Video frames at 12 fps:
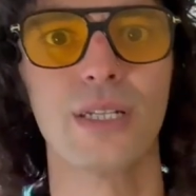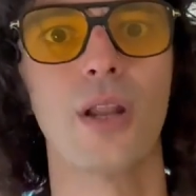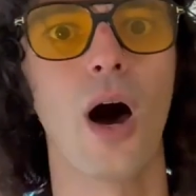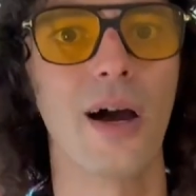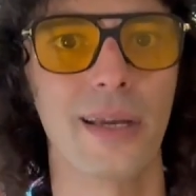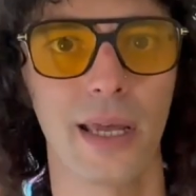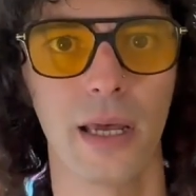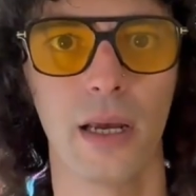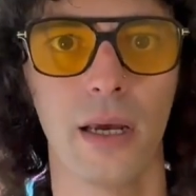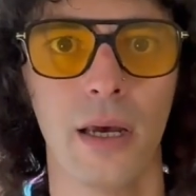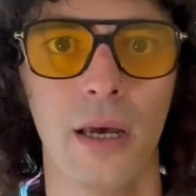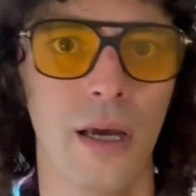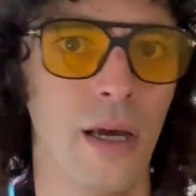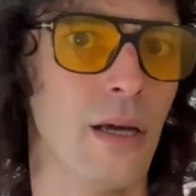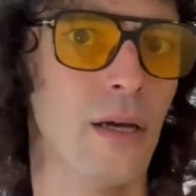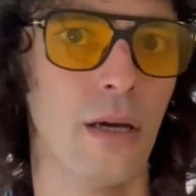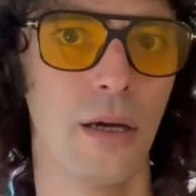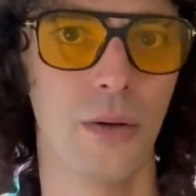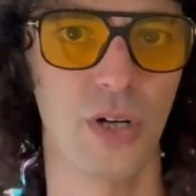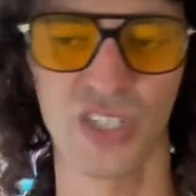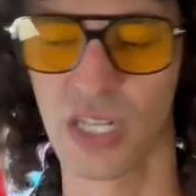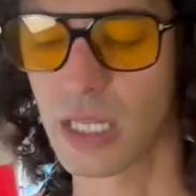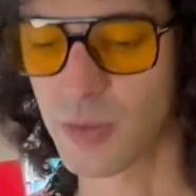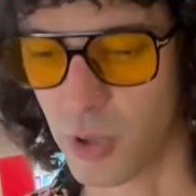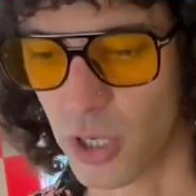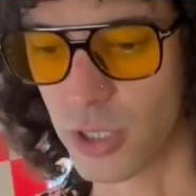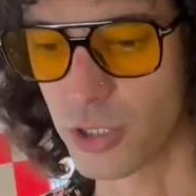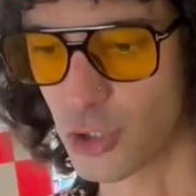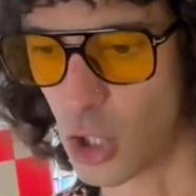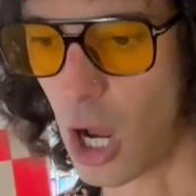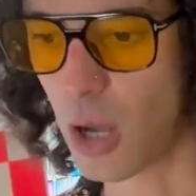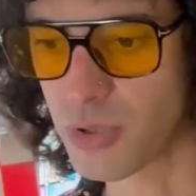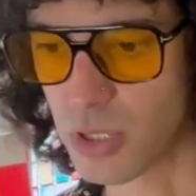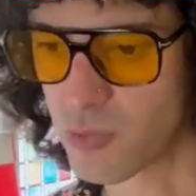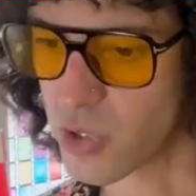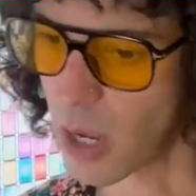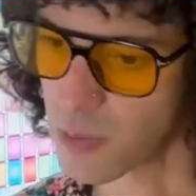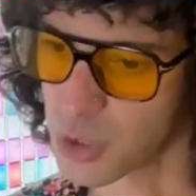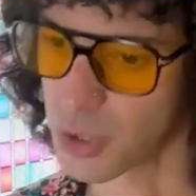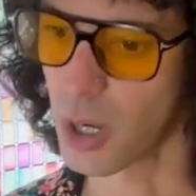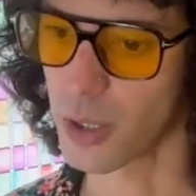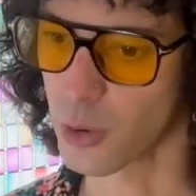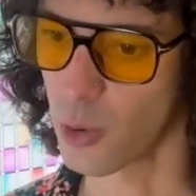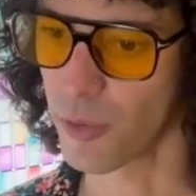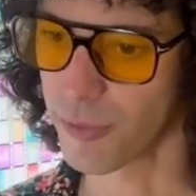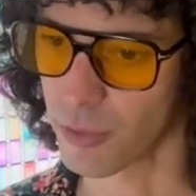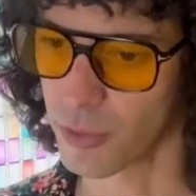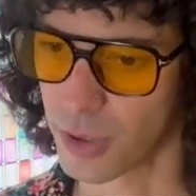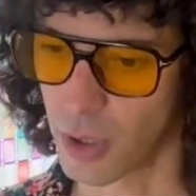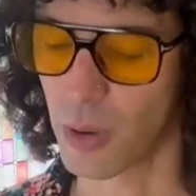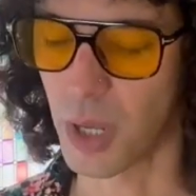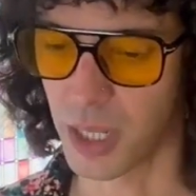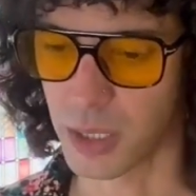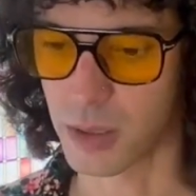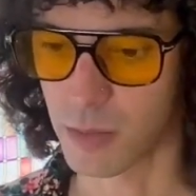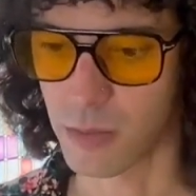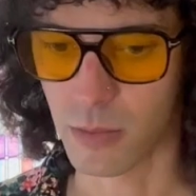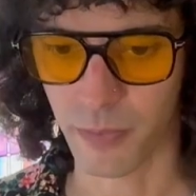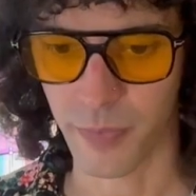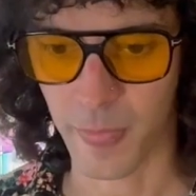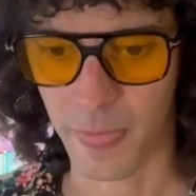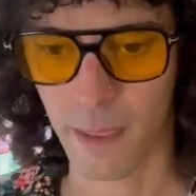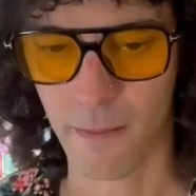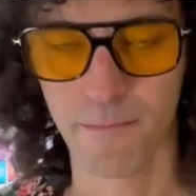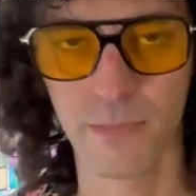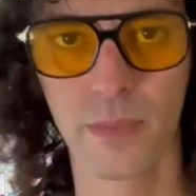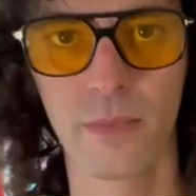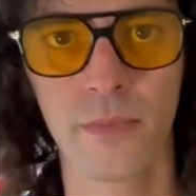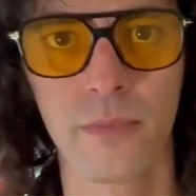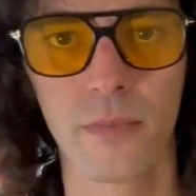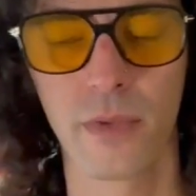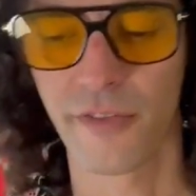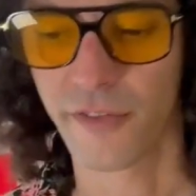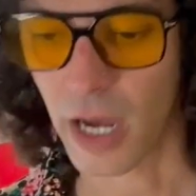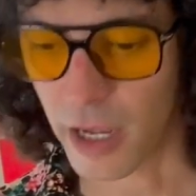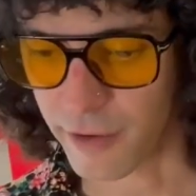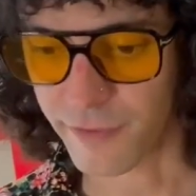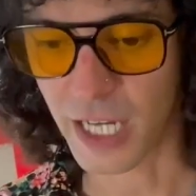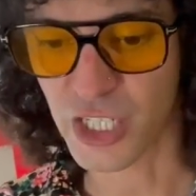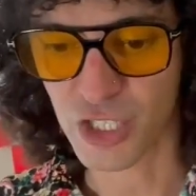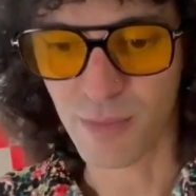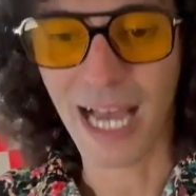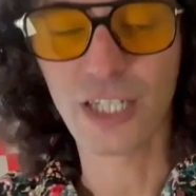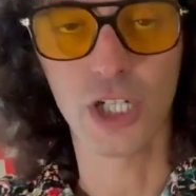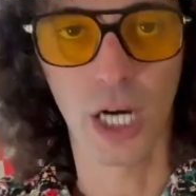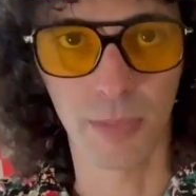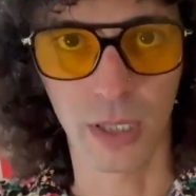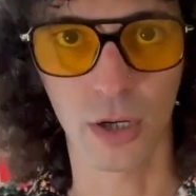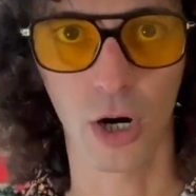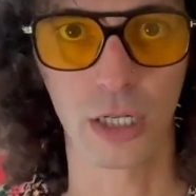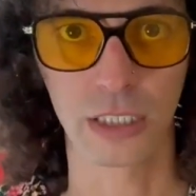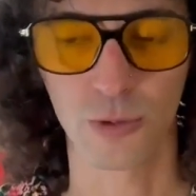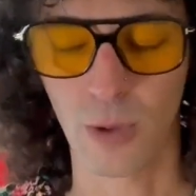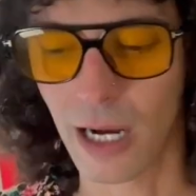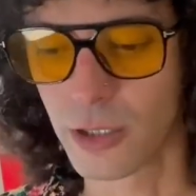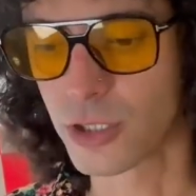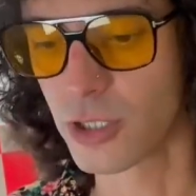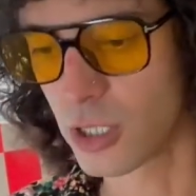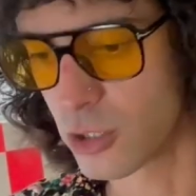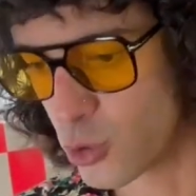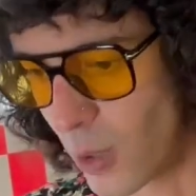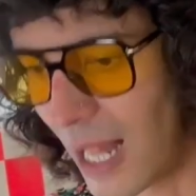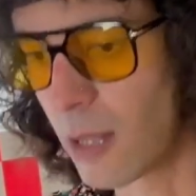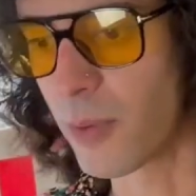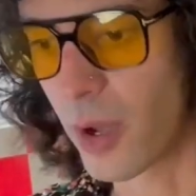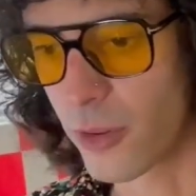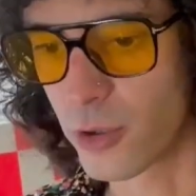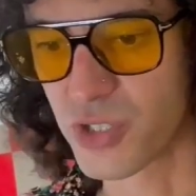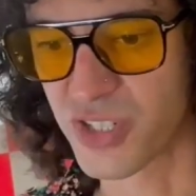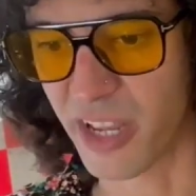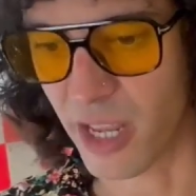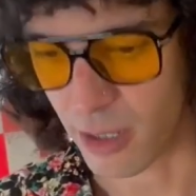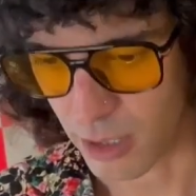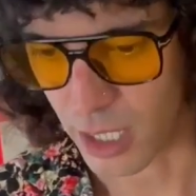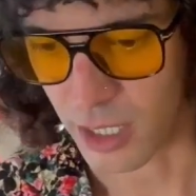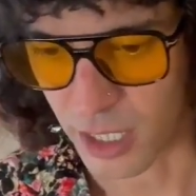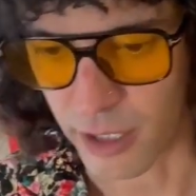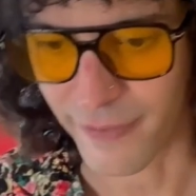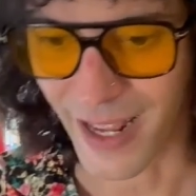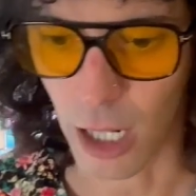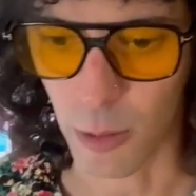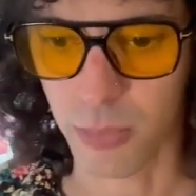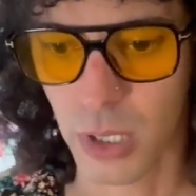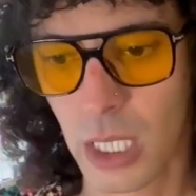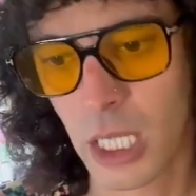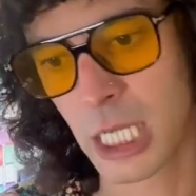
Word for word: and not get because that's part of the job sometimes you gotta go through you know and if I if I smash a couple of cars around to help others in need of help